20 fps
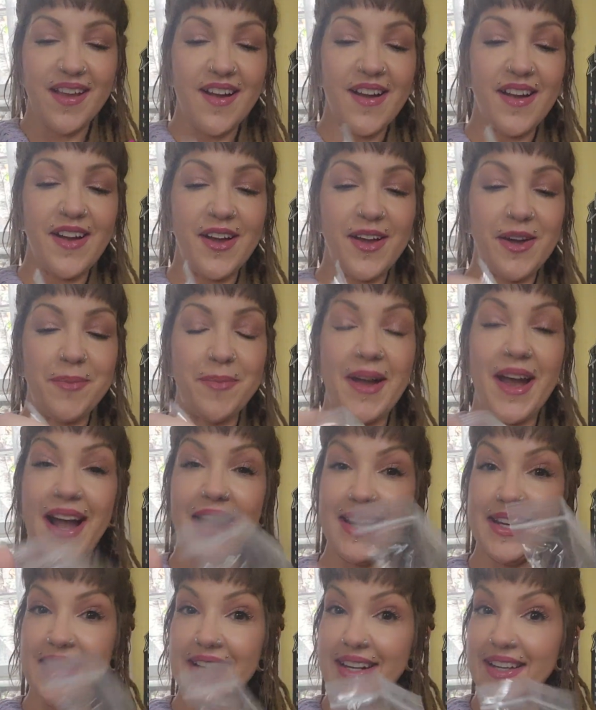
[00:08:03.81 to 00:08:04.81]
Um,
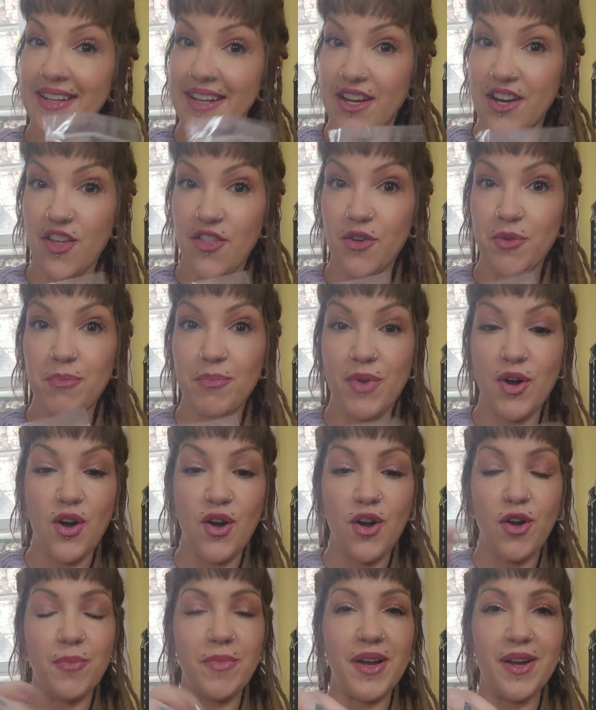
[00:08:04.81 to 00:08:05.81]
I needed another
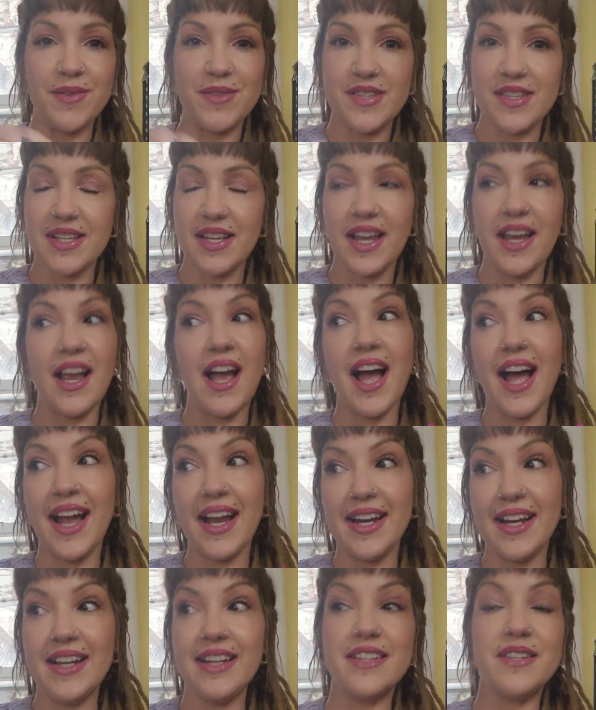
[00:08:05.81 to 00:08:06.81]
balm. I was like, I
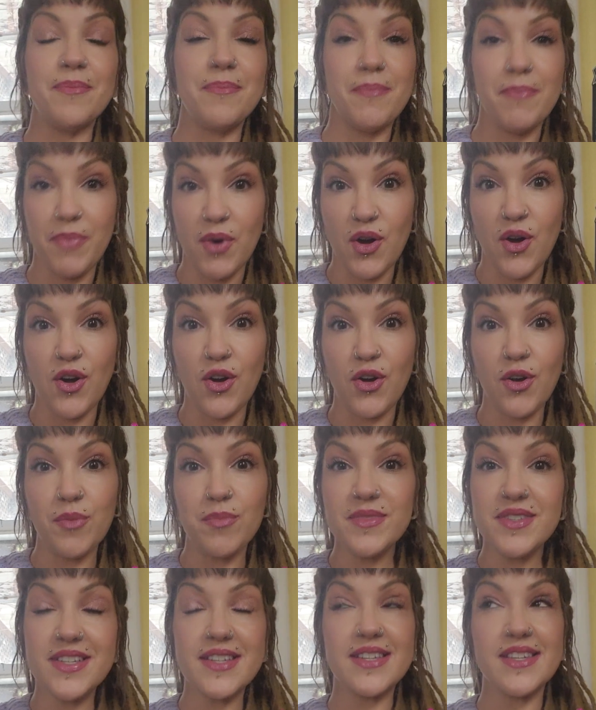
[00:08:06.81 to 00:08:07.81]
need a
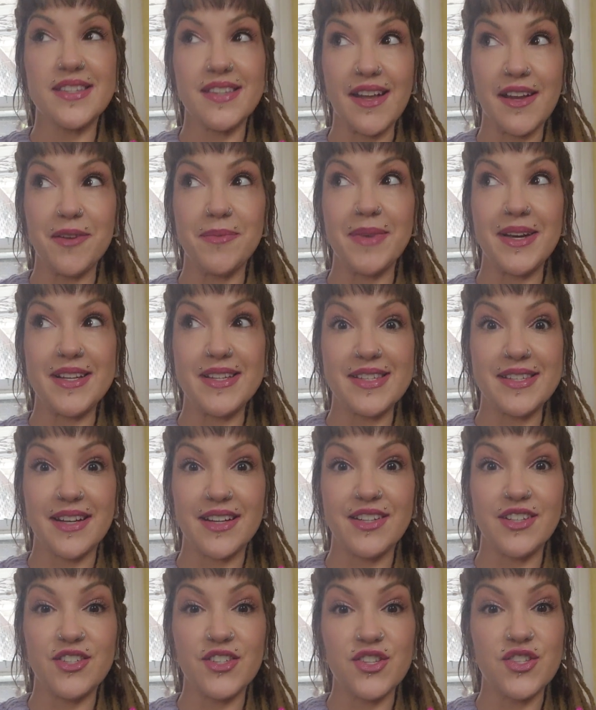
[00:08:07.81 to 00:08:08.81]
balm to send my
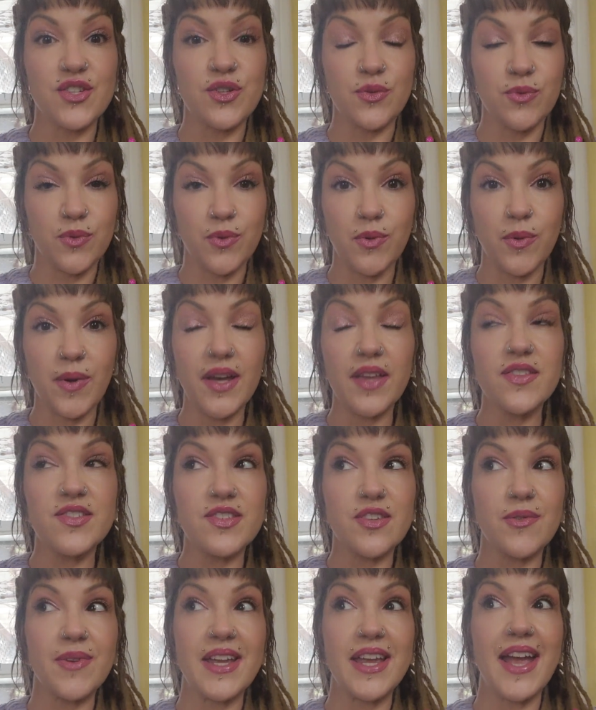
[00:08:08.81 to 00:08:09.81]
son to school with
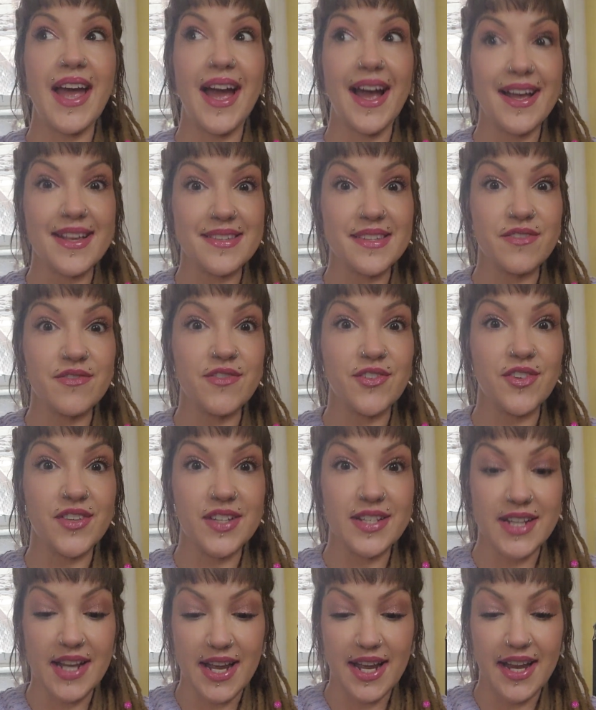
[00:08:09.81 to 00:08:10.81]
so he has it for the
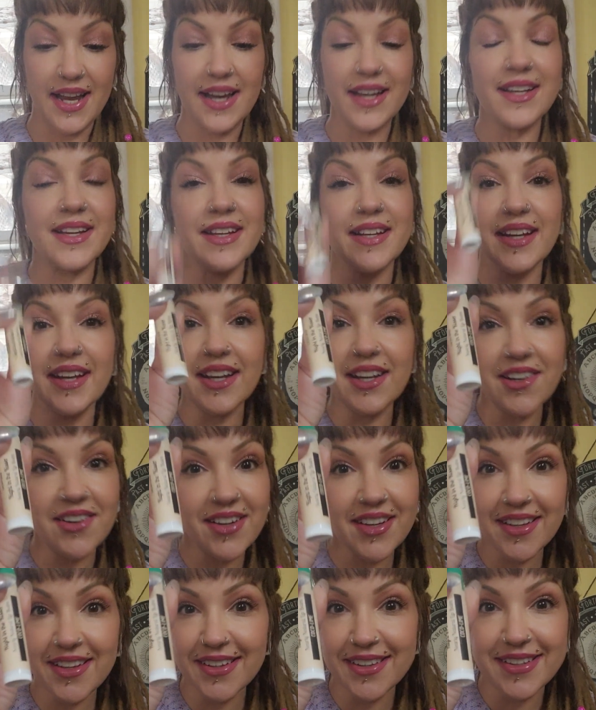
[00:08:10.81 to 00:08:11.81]
day. And here
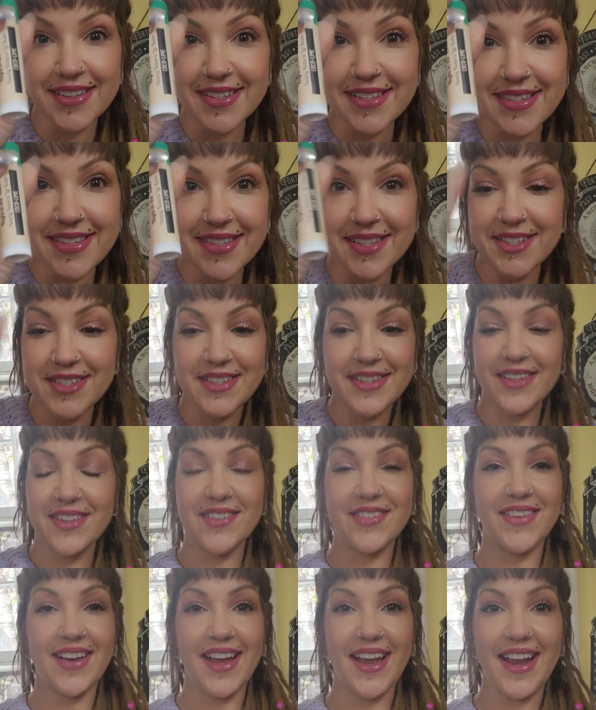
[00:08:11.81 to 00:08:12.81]
it is,
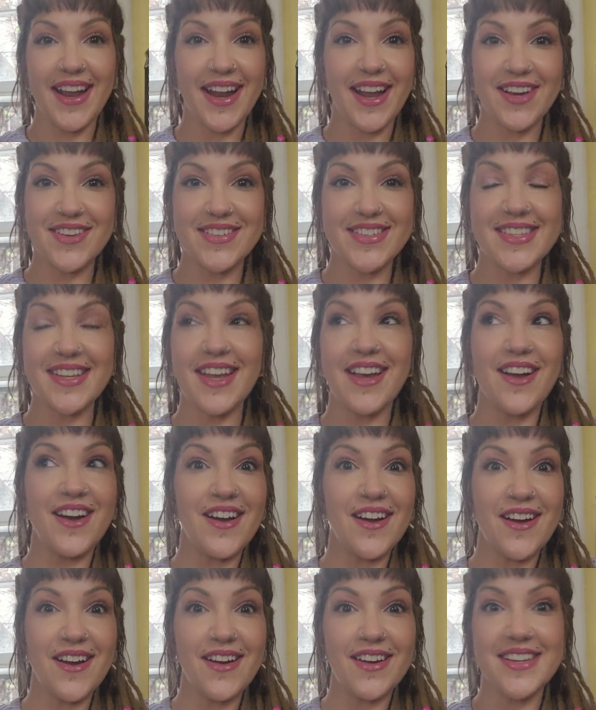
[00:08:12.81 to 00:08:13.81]
right? I was like,
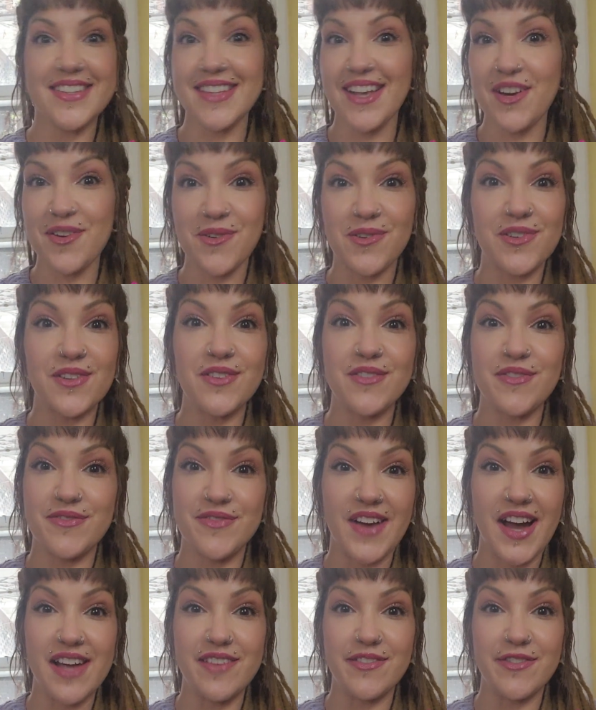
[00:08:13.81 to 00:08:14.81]
oh, because I ordered
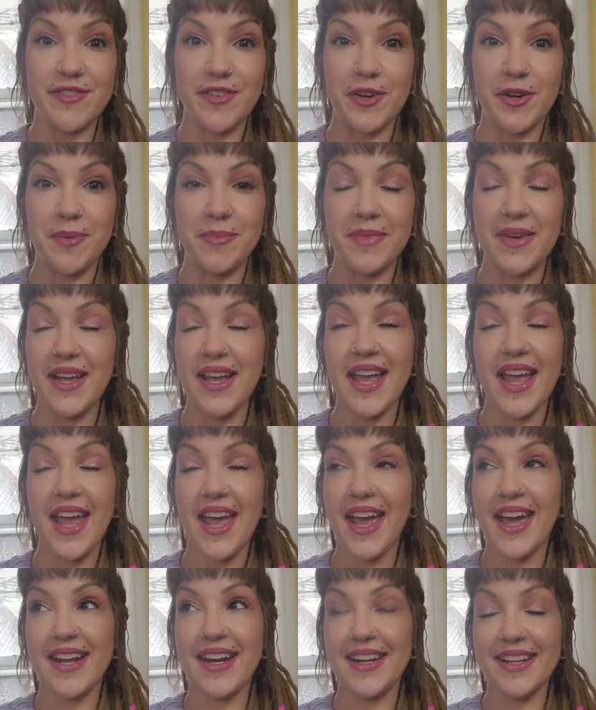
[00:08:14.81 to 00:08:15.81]
five of them
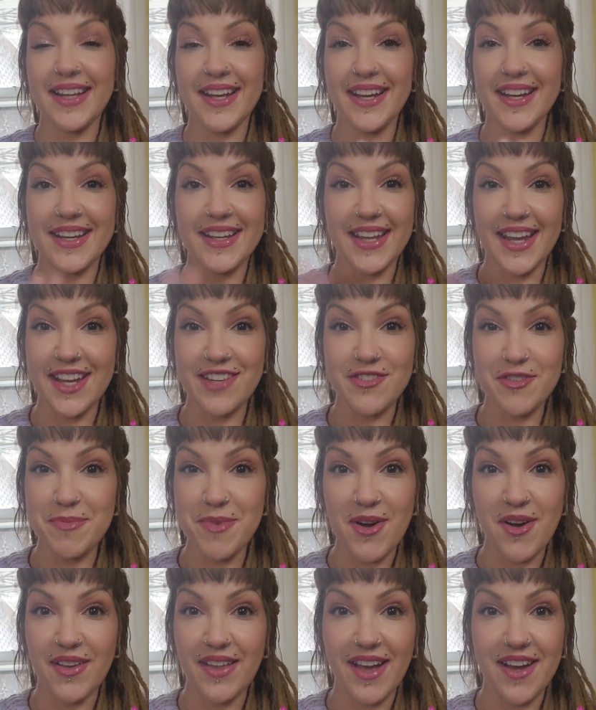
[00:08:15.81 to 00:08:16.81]
and I like gave them
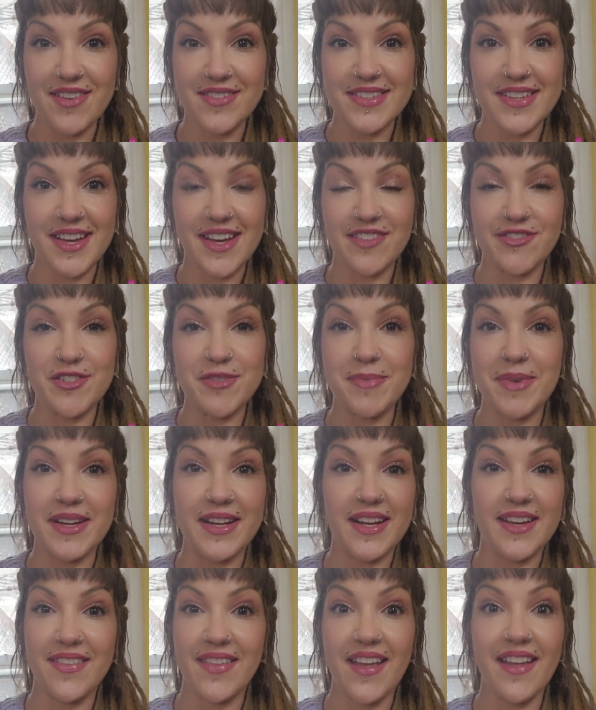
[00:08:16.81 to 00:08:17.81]
all out to
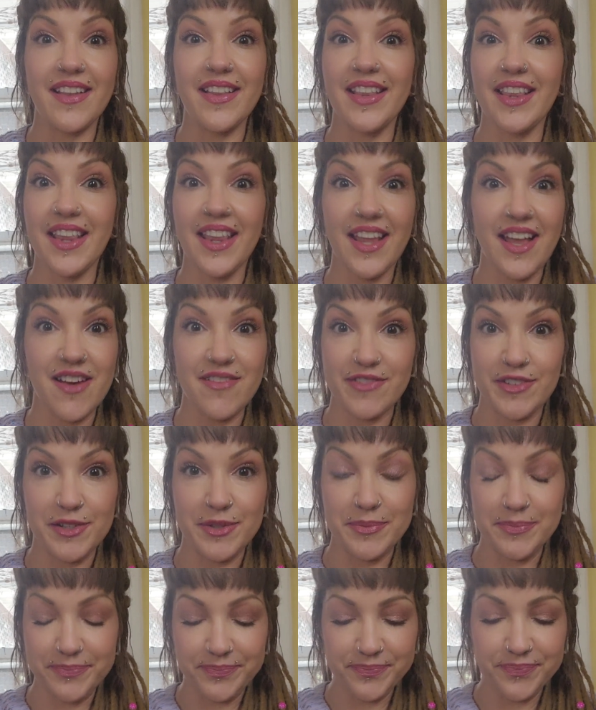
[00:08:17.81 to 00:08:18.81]
everybody and they love
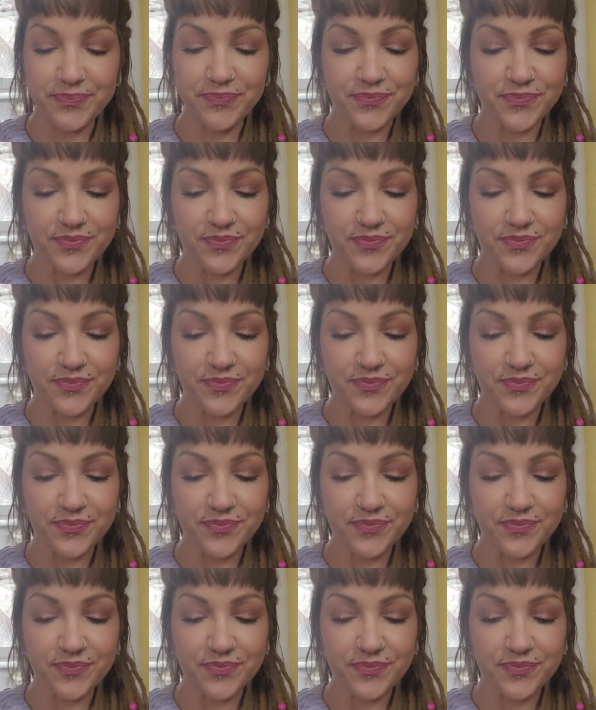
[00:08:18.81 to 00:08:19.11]
them.